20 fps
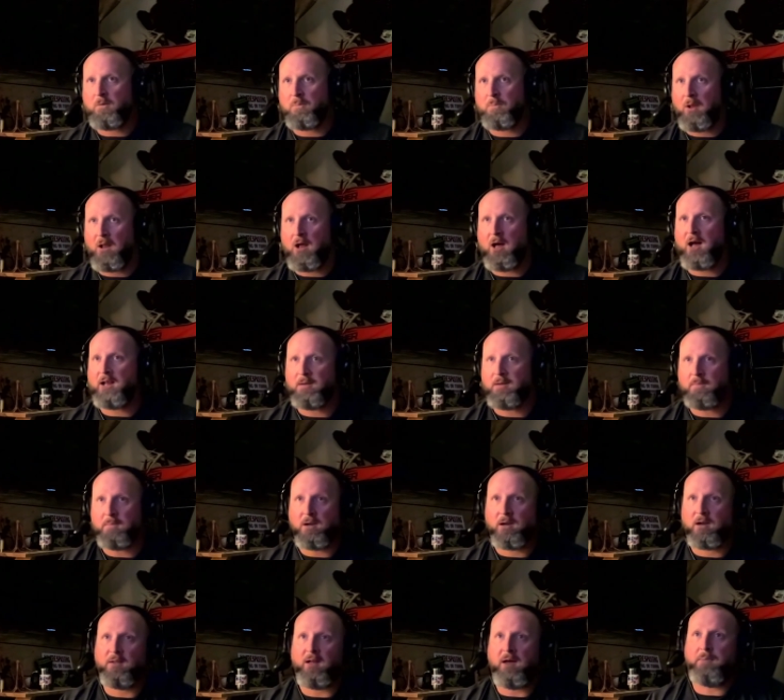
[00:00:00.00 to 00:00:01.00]
plot in the
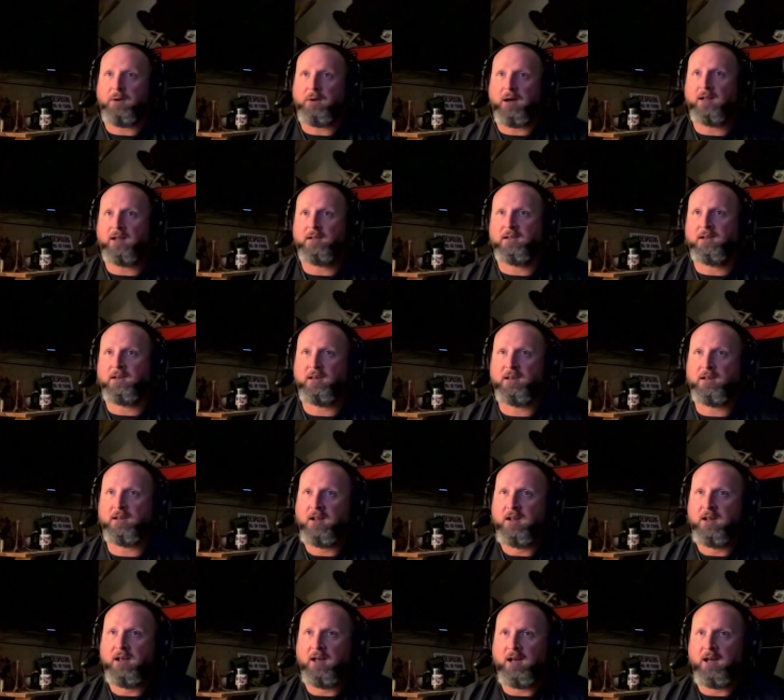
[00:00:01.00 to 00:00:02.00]
middle of that pine thicket
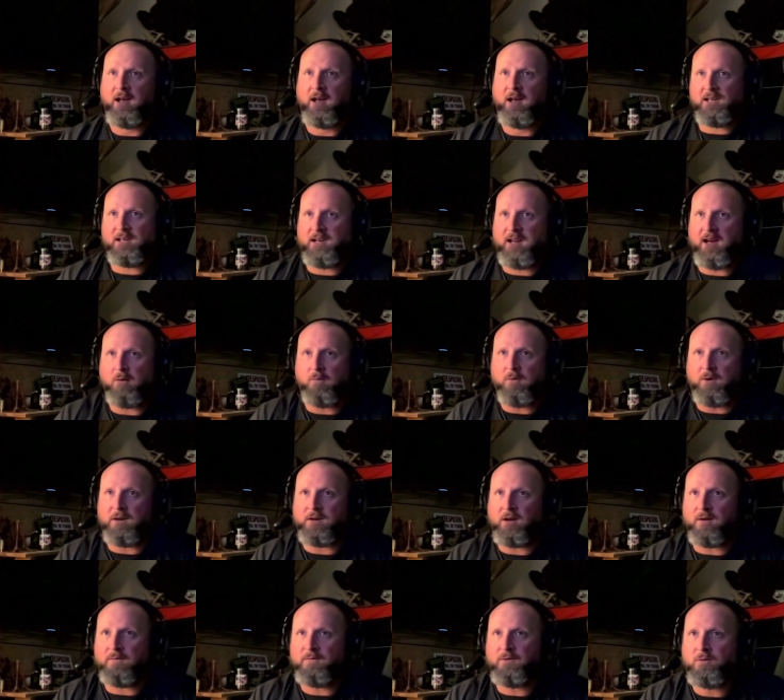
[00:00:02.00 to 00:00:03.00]
and get downwind
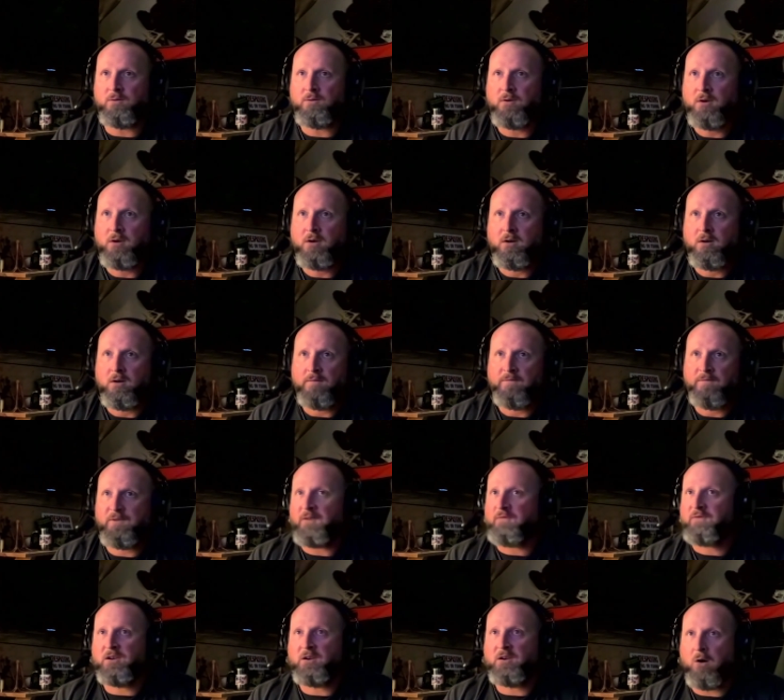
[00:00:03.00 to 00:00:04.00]
of you
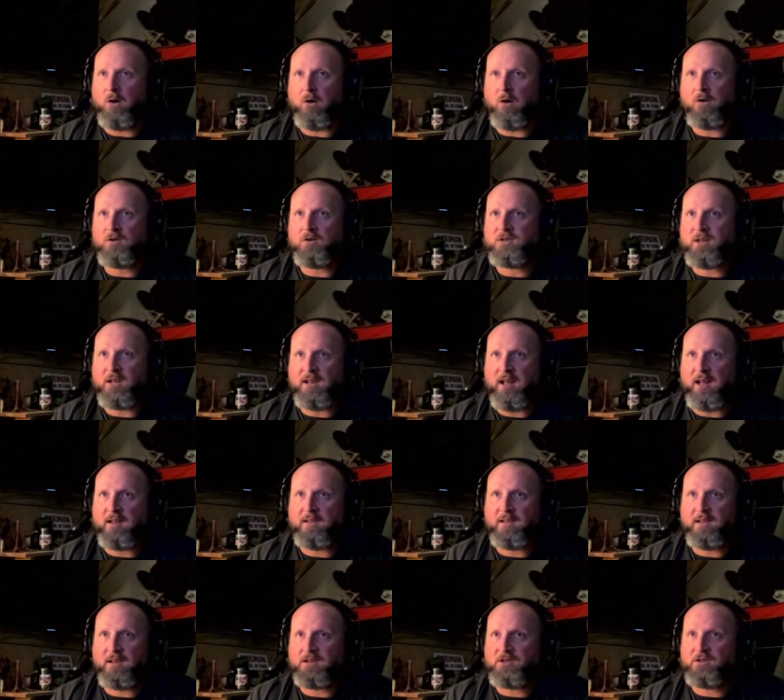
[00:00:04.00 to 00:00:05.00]
50 yards in that
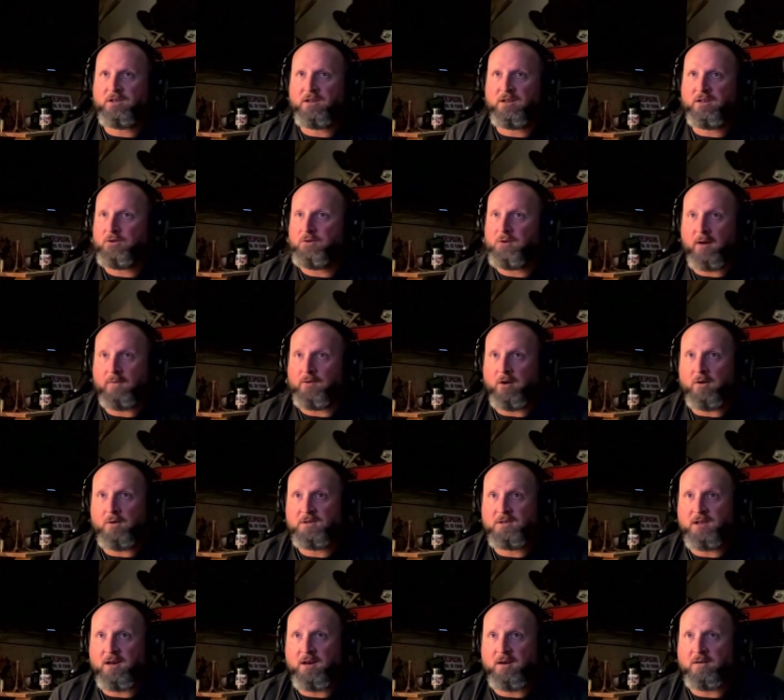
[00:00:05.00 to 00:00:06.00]
thicket, and you never know he's
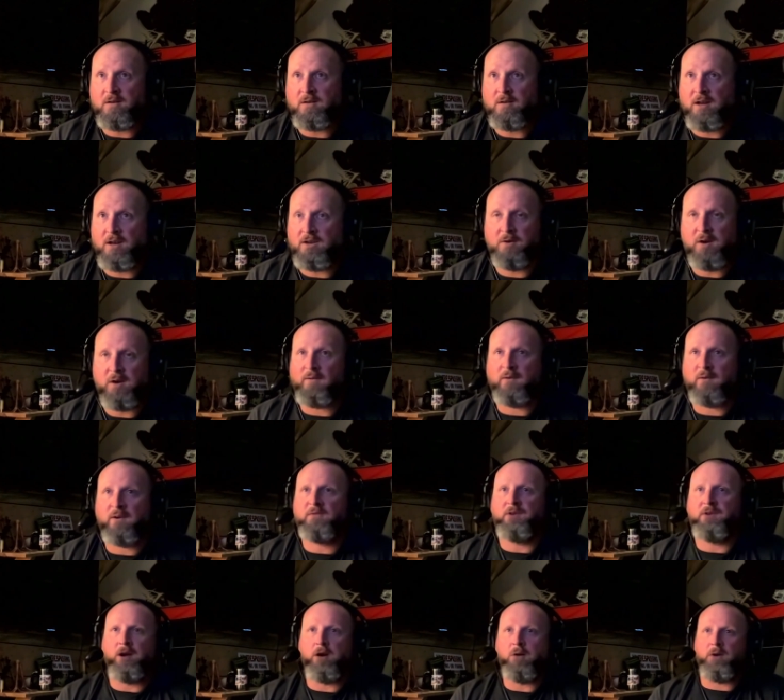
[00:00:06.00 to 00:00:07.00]
there, and you never
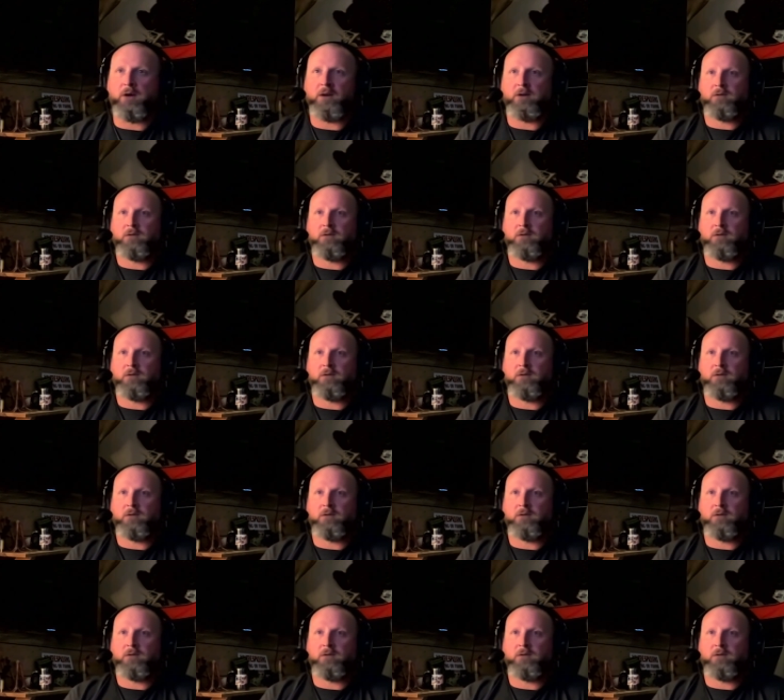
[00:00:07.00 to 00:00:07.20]
even know it.